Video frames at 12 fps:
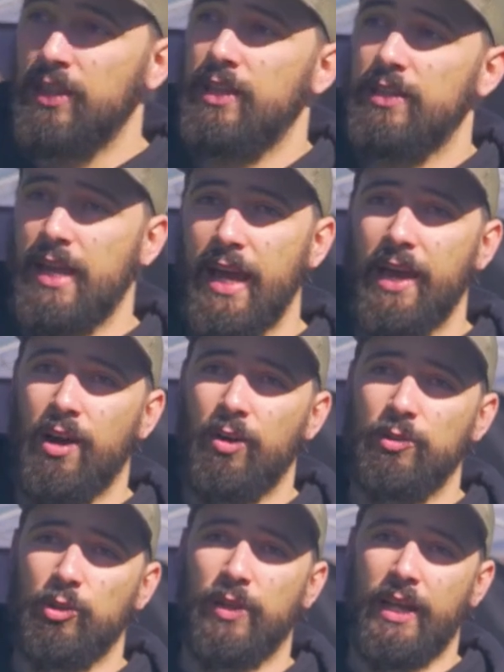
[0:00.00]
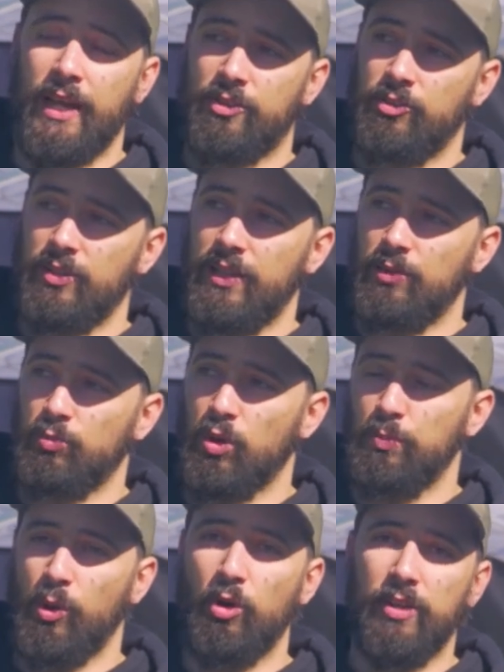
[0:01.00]
now you can actually
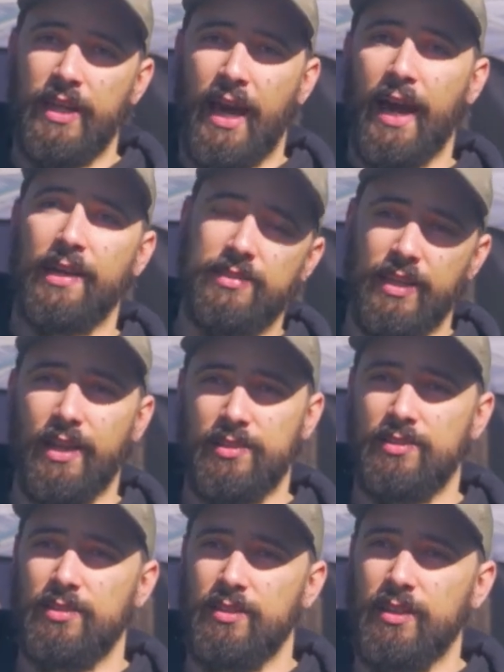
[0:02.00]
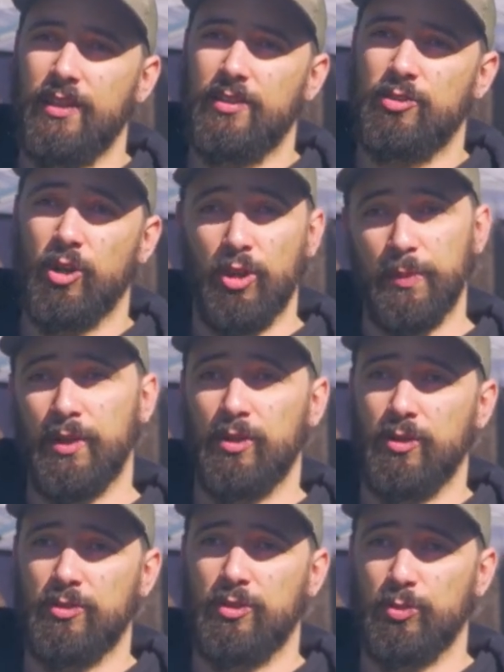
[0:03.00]
remotely access these
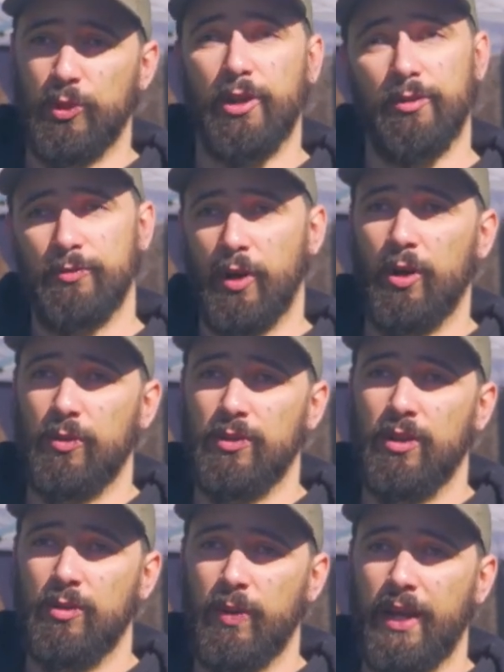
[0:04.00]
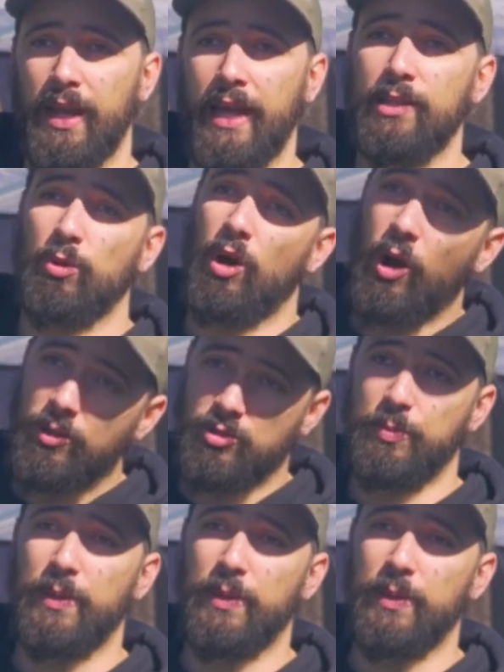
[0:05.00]
terminals through your phone, right? And there will also